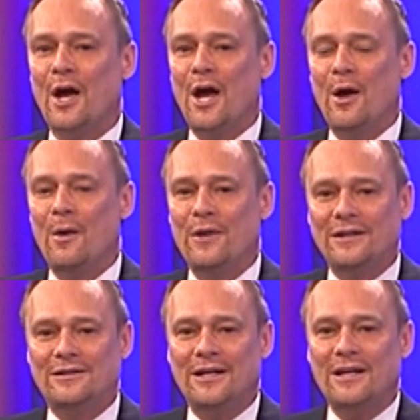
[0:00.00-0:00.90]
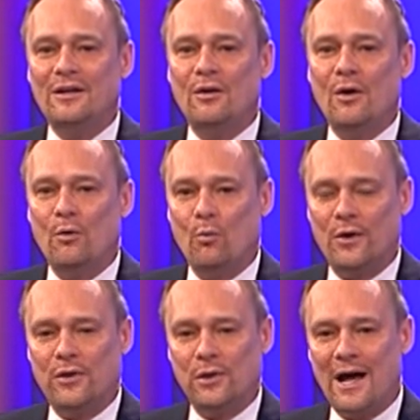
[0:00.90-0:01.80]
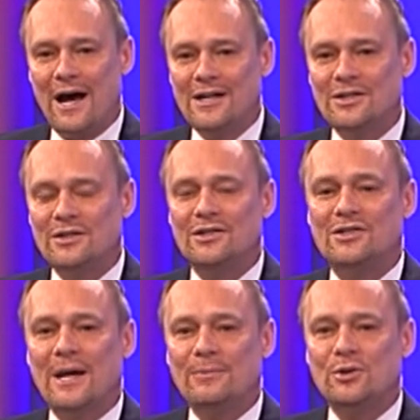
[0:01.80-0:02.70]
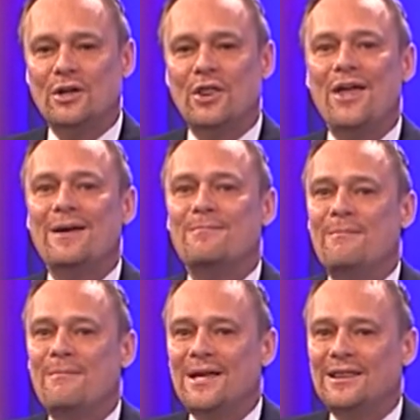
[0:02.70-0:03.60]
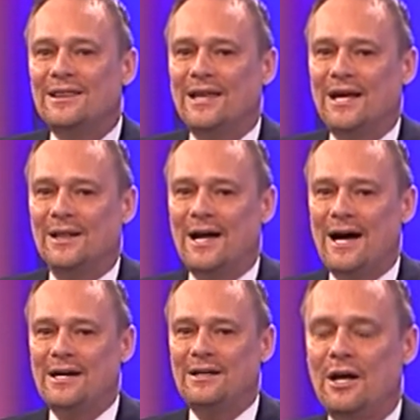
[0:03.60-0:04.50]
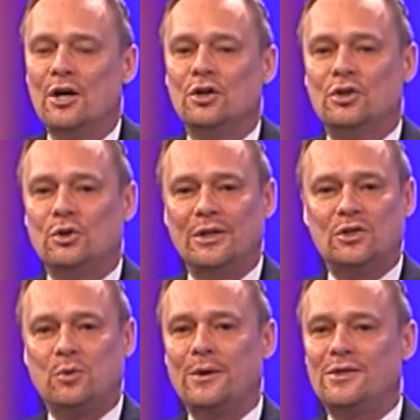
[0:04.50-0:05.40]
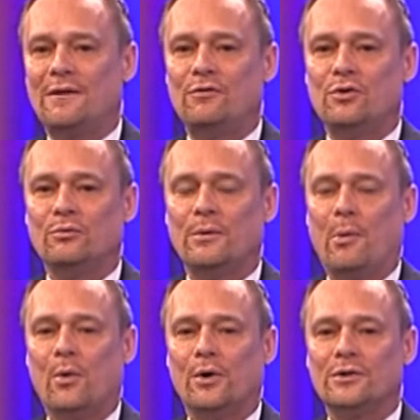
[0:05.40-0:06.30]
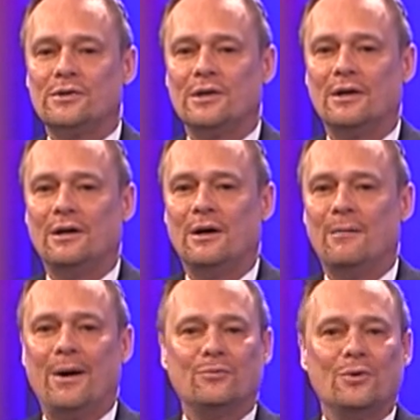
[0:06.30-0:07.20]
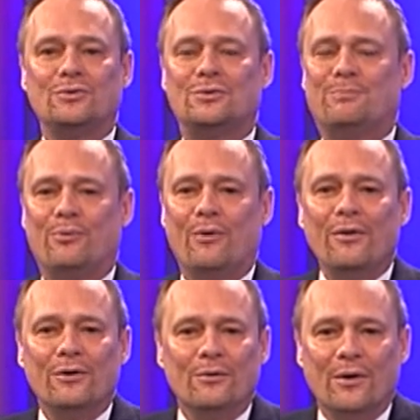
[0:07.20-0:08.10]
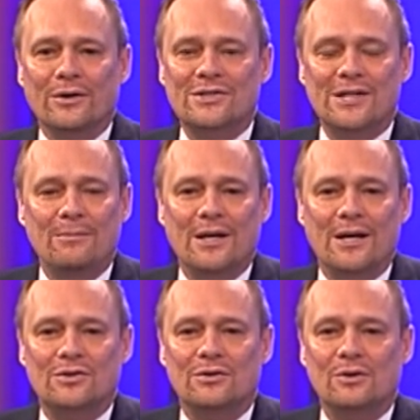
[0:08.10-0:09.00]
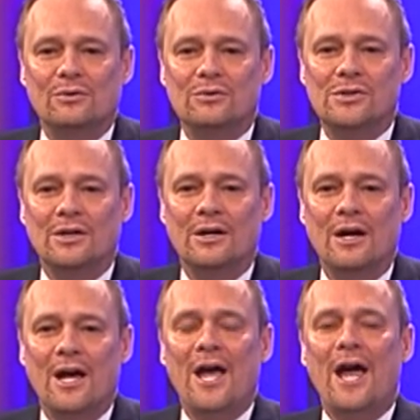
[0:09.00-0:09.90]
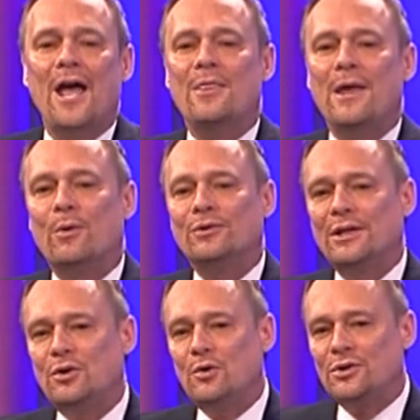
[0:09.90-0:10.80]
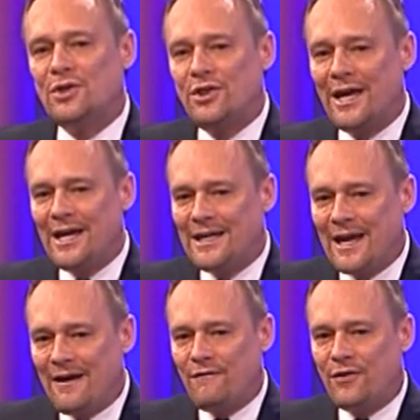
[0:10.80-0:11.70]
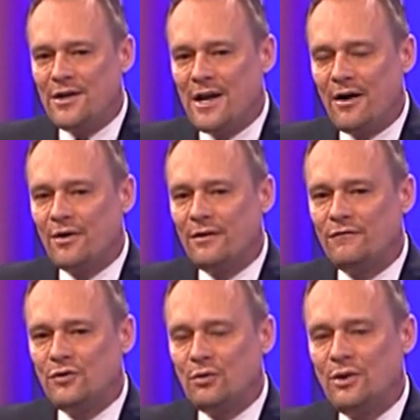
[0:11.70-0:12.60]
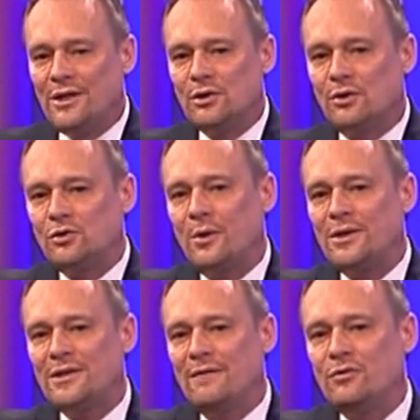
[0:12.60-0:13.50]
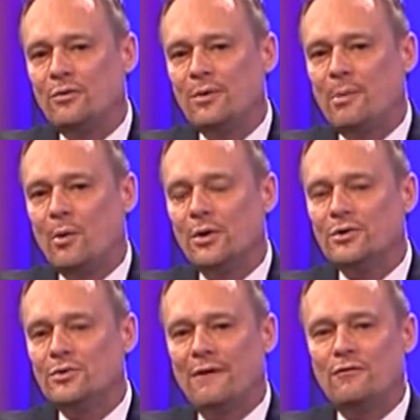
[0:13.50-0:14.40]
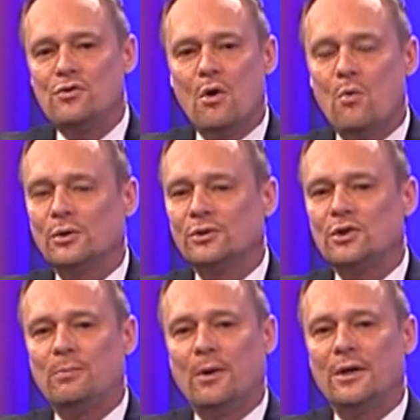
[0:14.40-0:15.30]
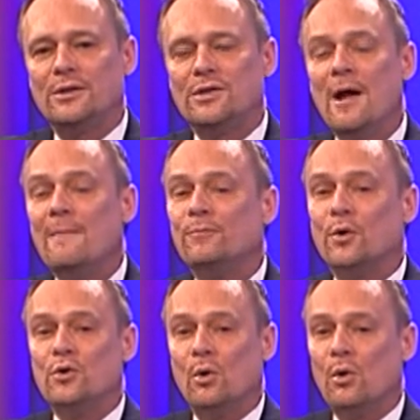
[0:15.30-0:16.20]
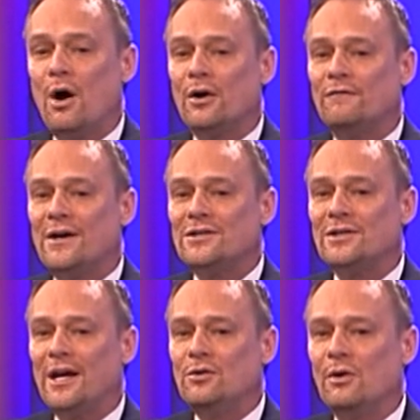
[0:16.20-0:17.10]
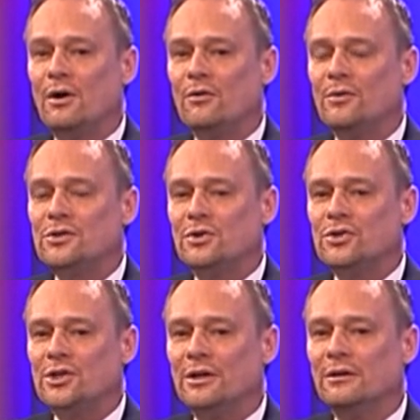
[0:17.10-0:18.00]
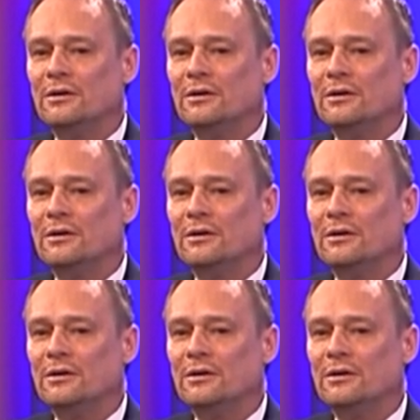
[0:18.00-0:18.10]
And they did it with lies and deception. They admit they lied to these 27-year-old reporters. Ben Rhodes' brother runs CBS News. And what they do is they gave the narrative to these little 27-year-old reporters who have no world experience. They're no longer investigating, no longer researching.